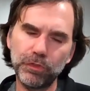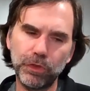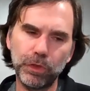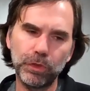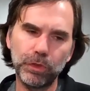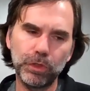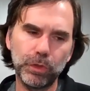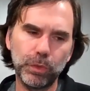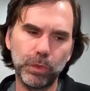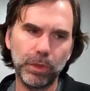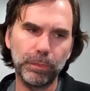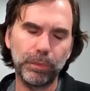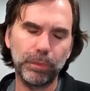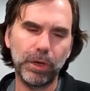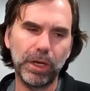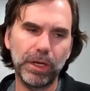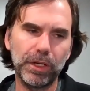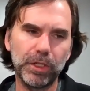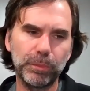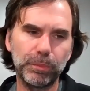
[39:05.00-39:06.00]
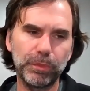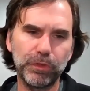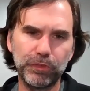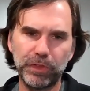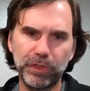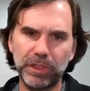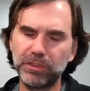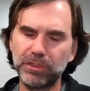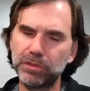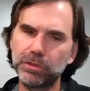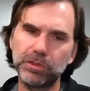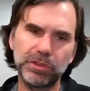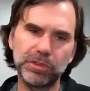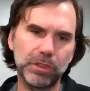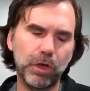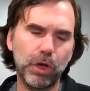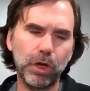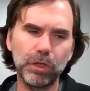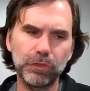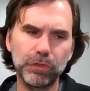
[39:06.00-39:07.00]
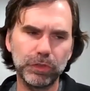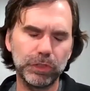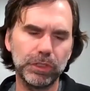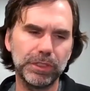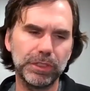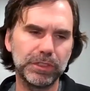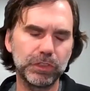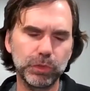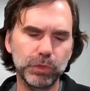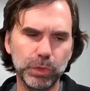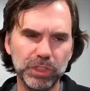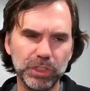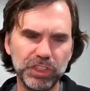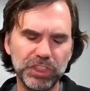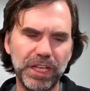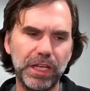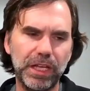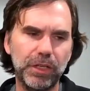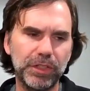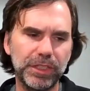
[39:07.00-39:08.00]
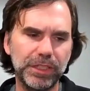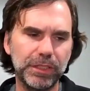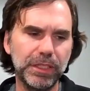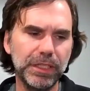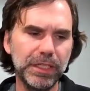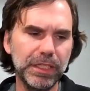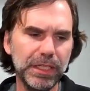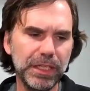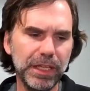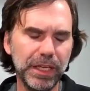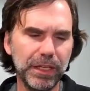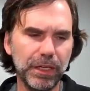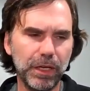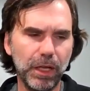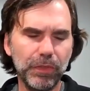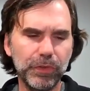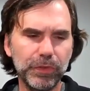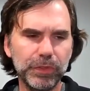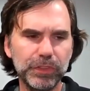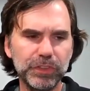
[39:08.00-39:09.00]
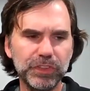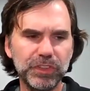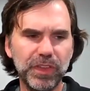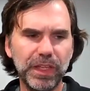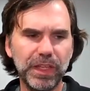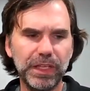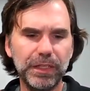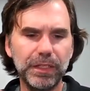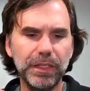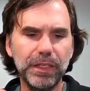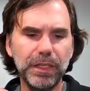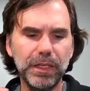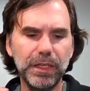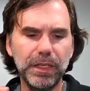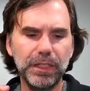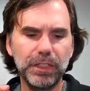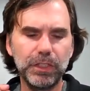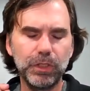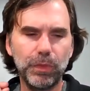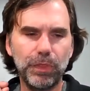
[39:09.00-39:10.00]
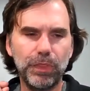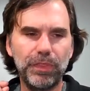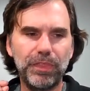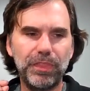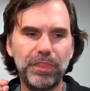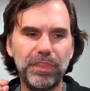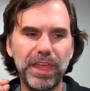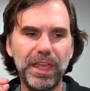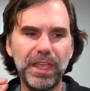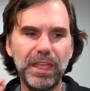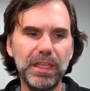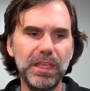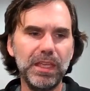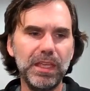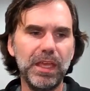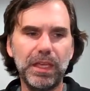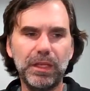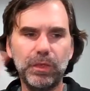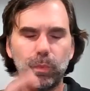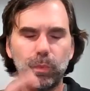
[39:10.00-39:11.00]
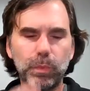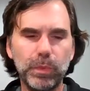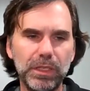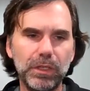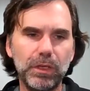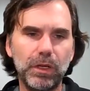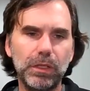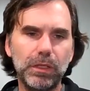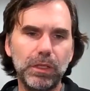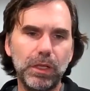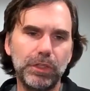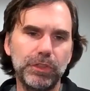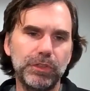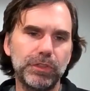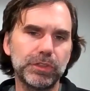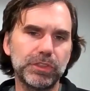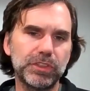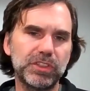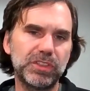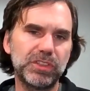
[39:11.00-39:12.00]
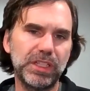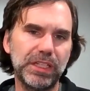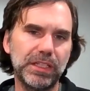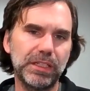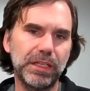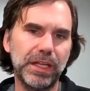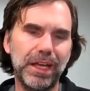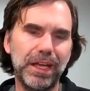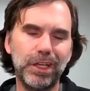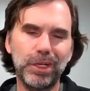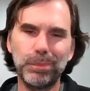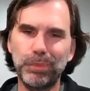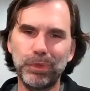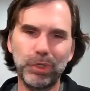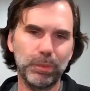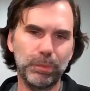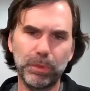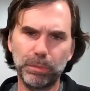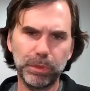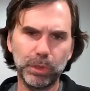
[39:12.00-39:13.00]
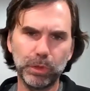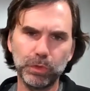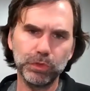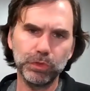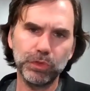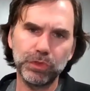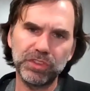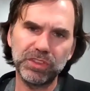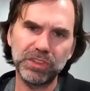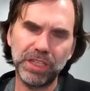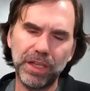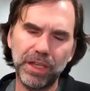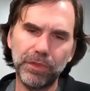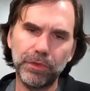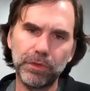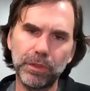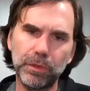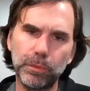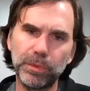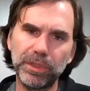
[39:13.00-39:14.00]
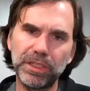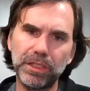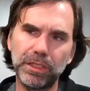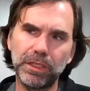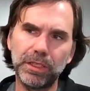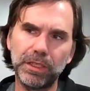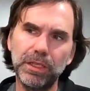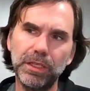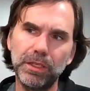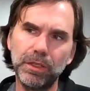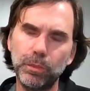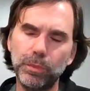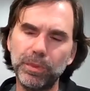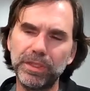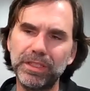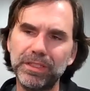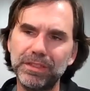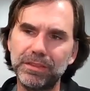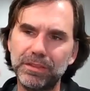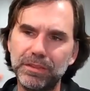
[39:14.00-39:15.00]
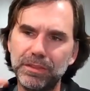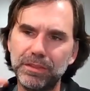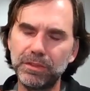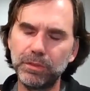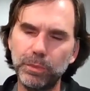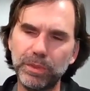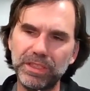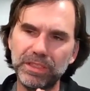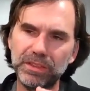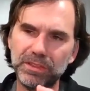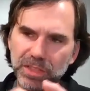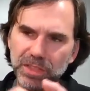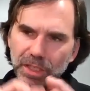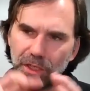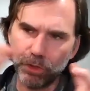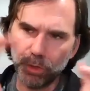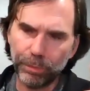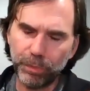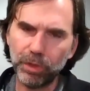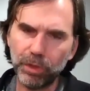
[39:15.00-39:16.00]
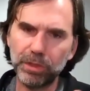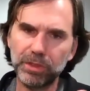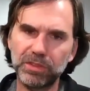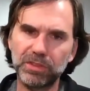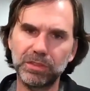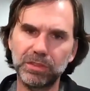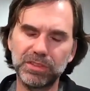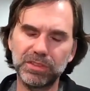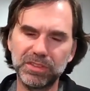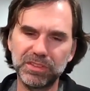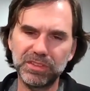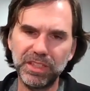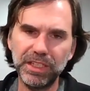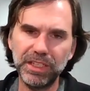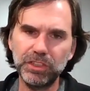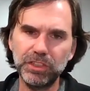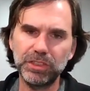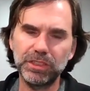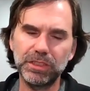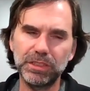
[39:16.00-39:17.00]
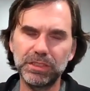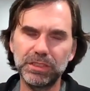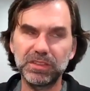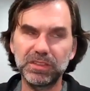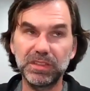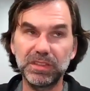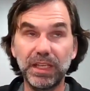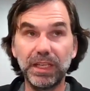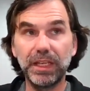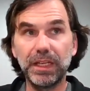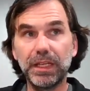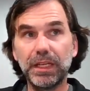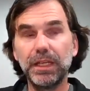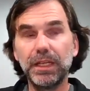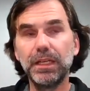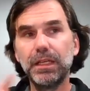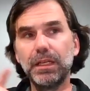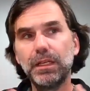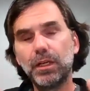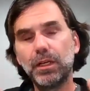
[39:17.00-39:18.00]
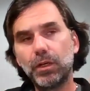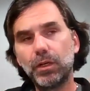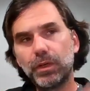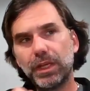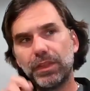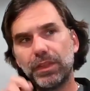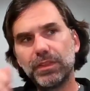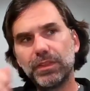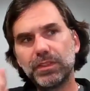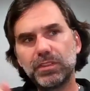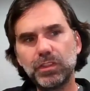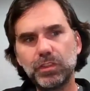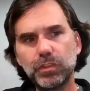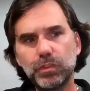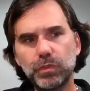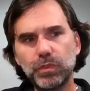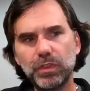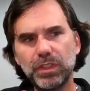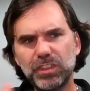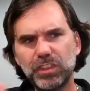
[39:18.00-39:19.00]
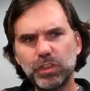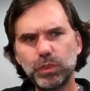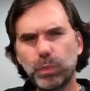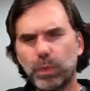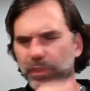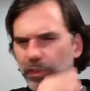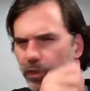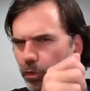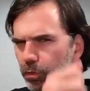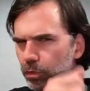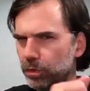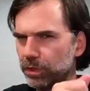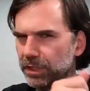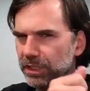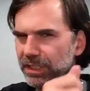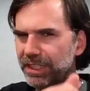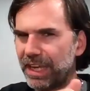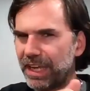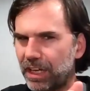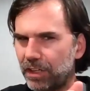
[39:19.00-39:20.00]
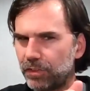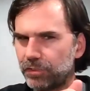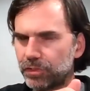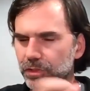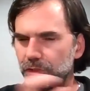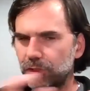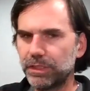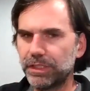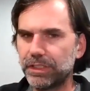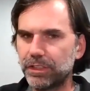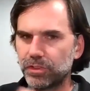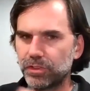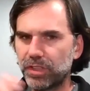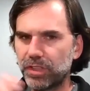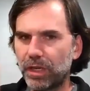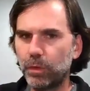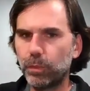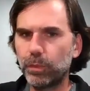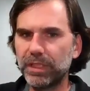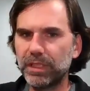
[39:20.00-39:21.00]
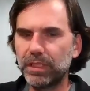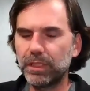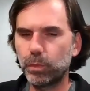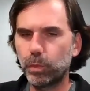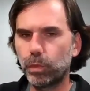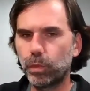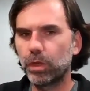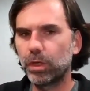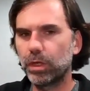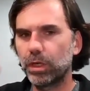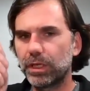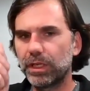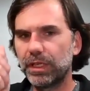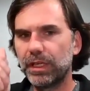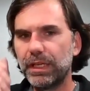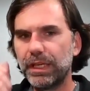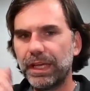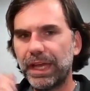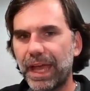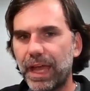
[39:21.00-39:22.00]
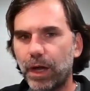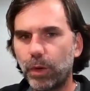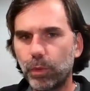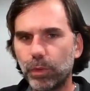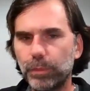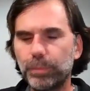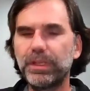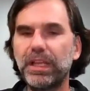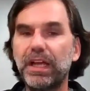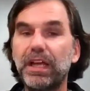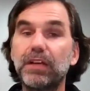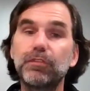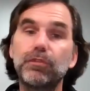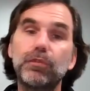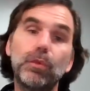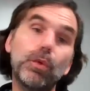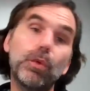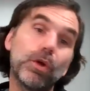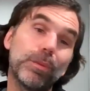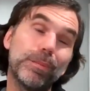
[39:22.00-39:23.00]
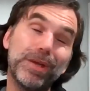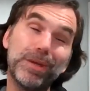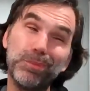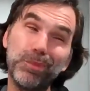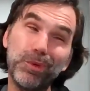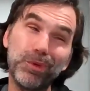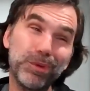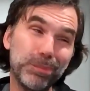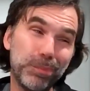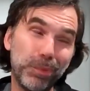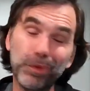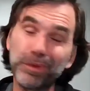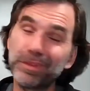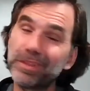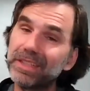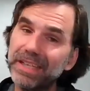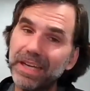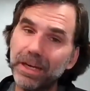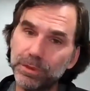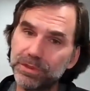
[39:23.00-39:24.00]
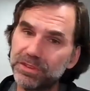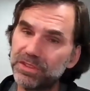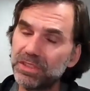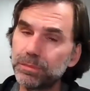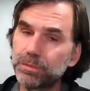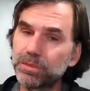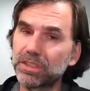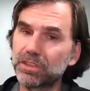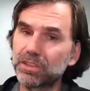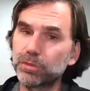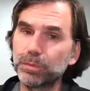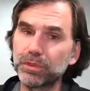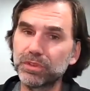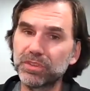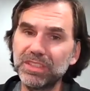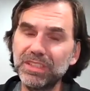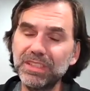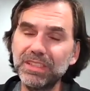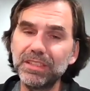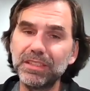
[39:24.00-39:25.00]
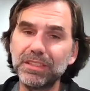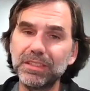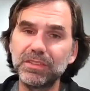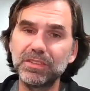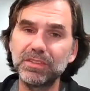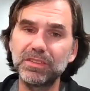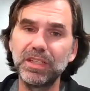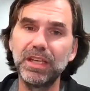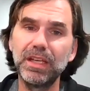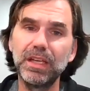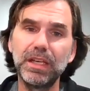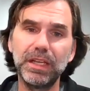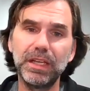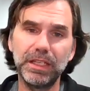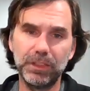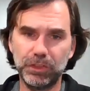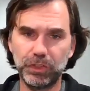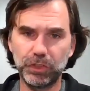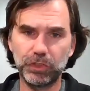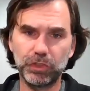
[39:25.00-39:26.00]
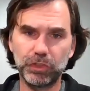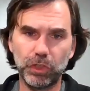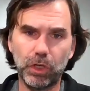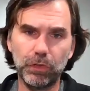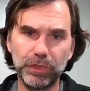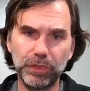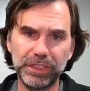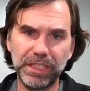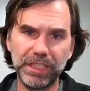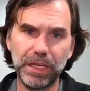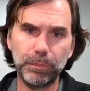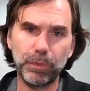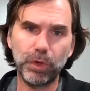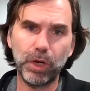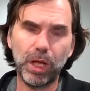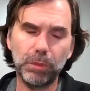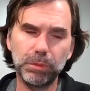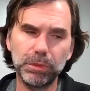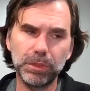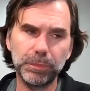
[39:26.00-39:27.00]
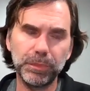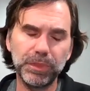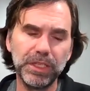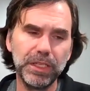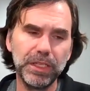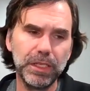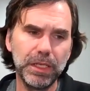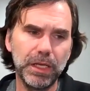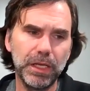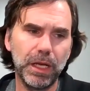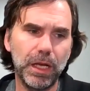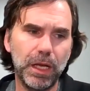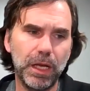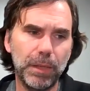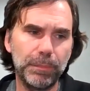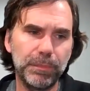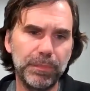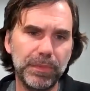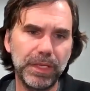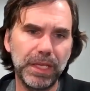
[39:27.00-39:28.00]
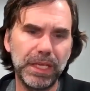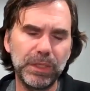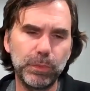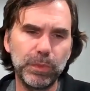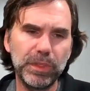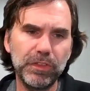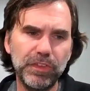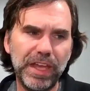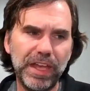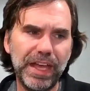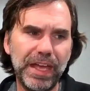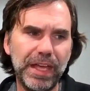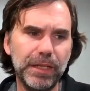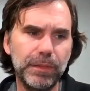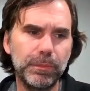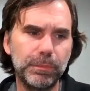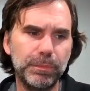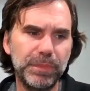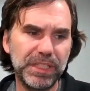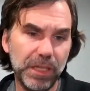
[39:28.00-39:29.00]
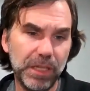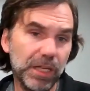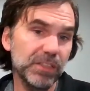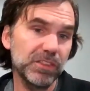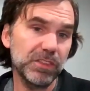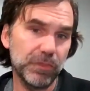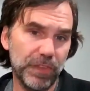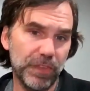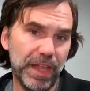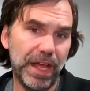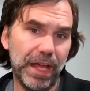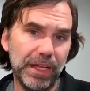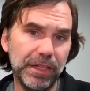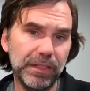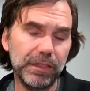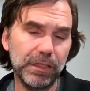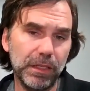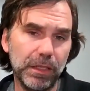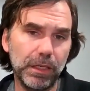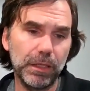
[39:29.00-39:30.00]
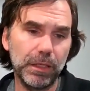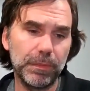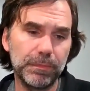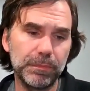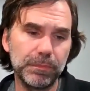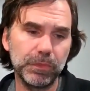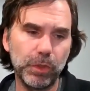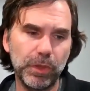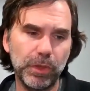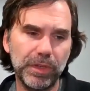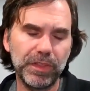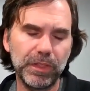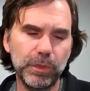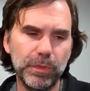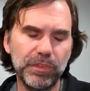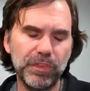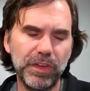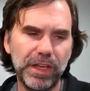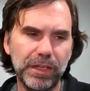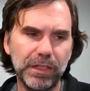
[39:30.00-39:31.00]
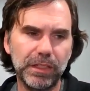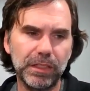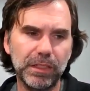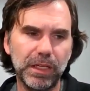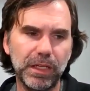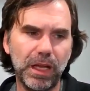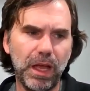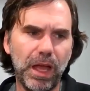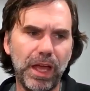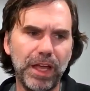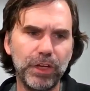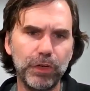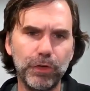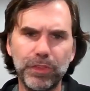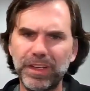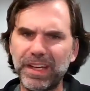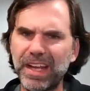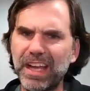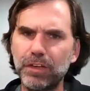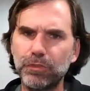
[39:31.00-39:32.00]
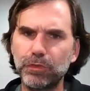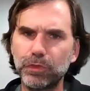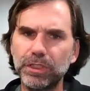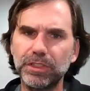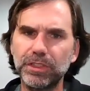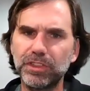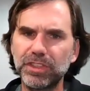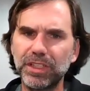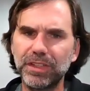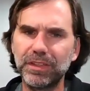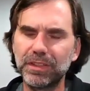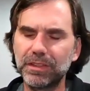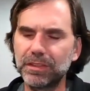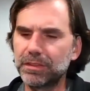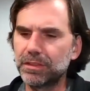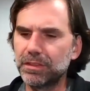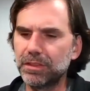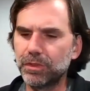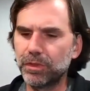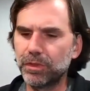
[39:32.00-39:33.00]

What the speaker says: of folk who are prior professors at Harvard and Georgetown and others that they and we all understand how to put a proposal together, and we can tear apart a solicitation and say, okay, this is what they're really after. Here's how we can work our platform and, more importantly, our team's expertise into solving that problem. And we've had, because of that, I think we've had a higher than average. I think